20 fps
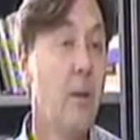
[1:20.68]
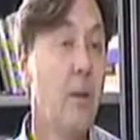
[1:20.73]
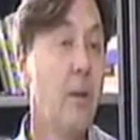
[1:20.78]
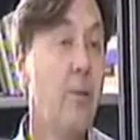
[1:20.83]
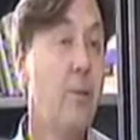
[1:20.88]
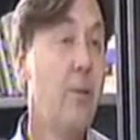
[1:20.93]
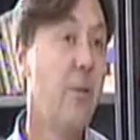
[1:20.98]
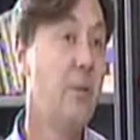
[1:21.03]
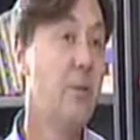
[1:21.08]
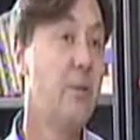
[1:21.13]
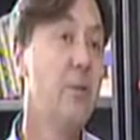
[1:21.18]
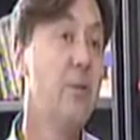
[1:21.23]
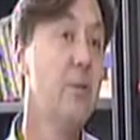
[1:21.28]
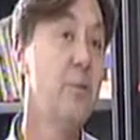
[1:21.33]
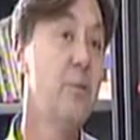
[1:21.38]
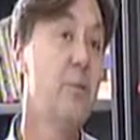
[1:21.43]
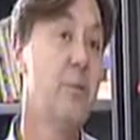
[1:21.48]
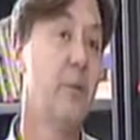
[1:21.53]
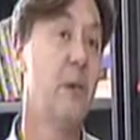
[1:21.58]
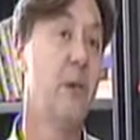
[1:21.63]
The
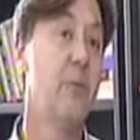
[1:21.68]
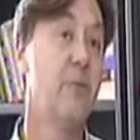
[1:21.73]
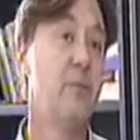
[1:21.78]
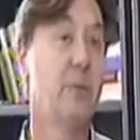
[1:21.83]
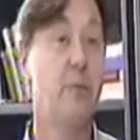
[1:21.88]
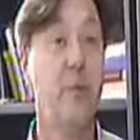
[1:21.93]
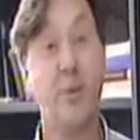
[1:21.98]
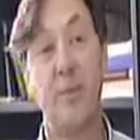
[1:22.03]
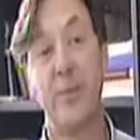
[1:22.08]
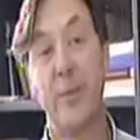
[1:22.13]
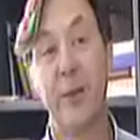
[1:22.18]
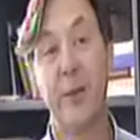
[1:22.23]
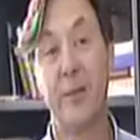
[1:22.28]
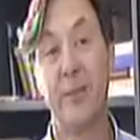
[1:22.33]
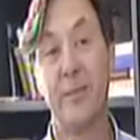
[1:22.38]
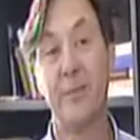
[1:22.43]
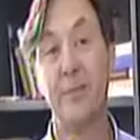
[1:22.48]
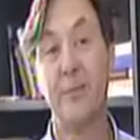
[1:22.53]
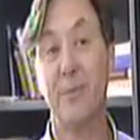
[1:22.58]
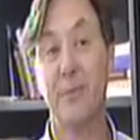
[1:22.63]
Jews of Ukraine
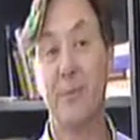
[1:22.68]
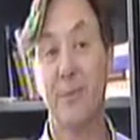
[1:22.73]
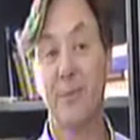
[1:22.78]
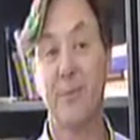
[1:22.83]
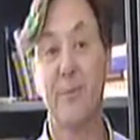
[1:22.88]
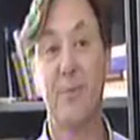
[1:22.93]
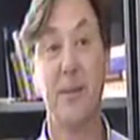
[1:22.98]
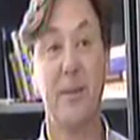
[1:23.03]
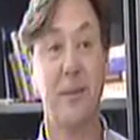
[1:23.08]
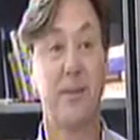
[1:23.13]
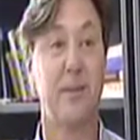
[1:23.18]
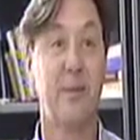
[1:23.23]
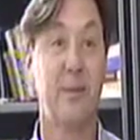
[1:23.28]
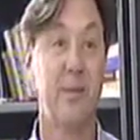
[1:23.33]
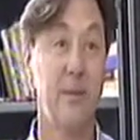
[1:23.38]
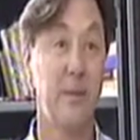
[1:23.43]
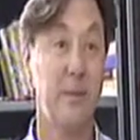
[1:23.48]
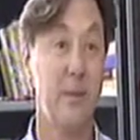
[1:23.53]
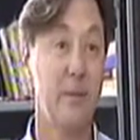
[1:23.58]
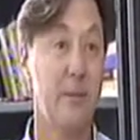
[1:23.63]
seem to dismiss
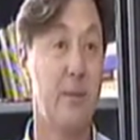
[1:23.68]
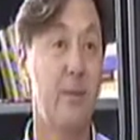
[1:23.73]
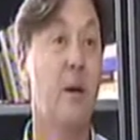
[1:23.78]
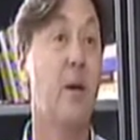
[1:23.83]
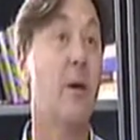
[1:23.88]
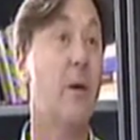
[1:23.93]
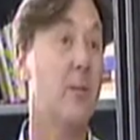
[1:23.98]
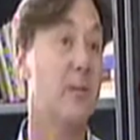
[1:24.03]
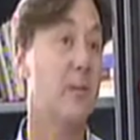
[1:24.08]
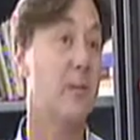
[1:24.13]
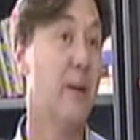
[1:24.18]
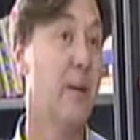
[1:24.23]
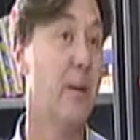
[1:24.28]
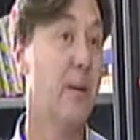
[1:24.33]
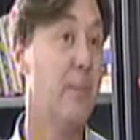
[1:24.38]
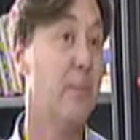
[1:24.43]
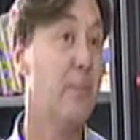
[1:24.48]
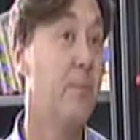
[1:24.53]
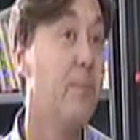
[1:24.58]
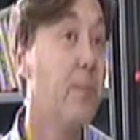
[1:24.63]
the calls by